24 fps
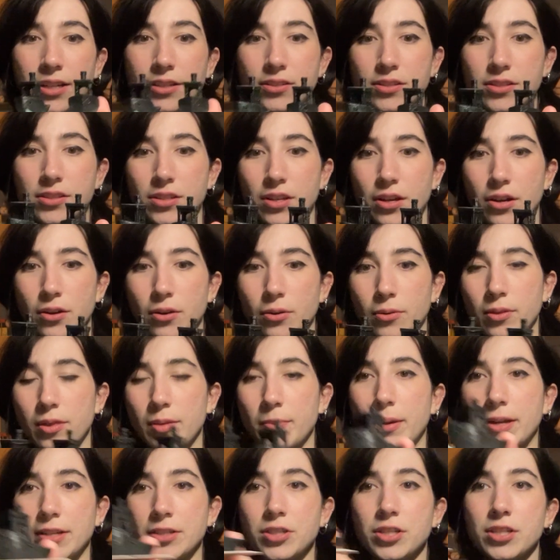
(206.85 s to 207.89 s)
So the
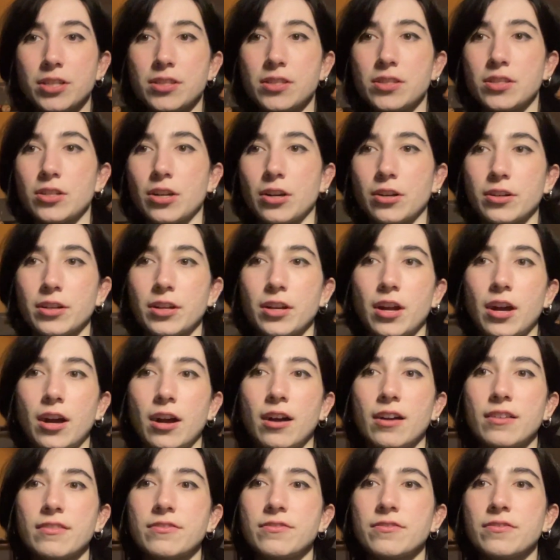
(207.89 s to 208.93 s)
benchies started
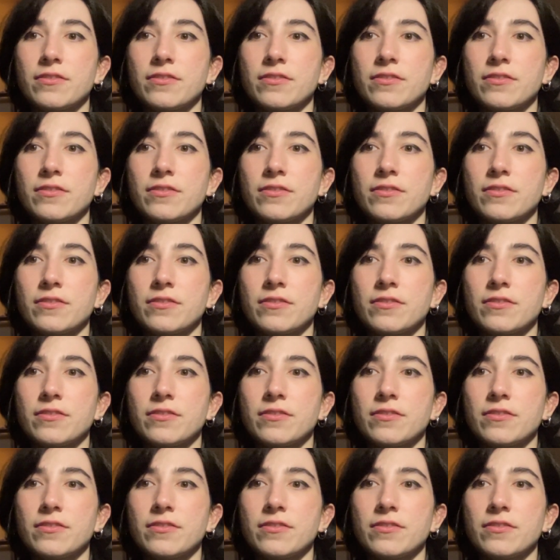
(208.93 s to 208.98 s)
off